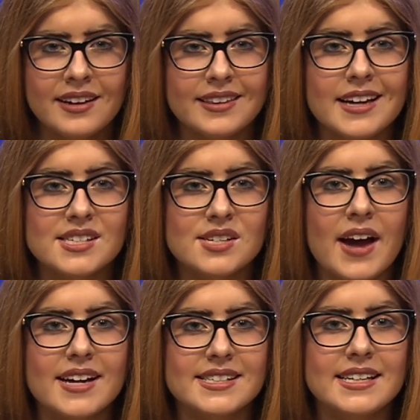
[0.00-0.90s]
thanks to
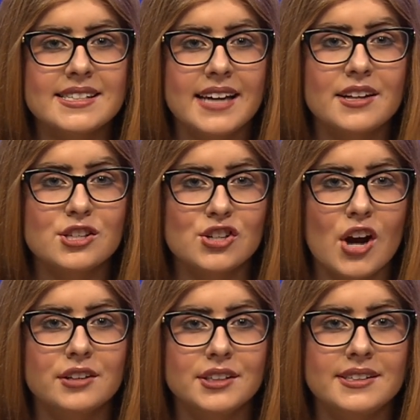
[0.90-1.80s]
vaccines against
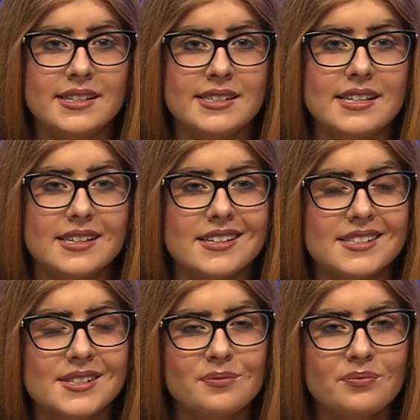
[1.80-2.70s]
childhood
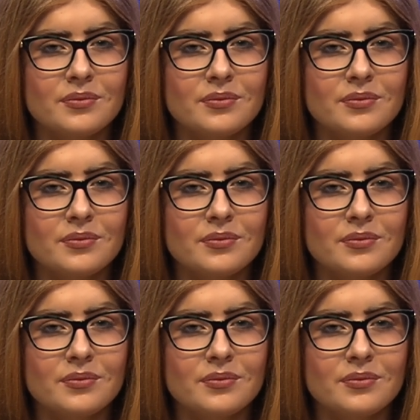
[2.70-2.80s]
diseases.